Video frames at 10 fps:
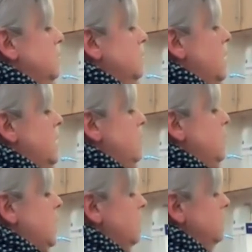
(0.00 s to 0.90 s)
Right, here
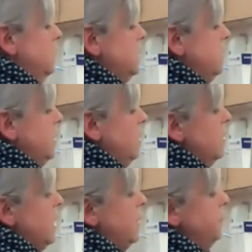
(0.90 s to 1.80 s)
we go. Let's have a go
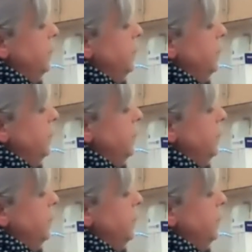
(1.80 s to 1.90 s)
at that.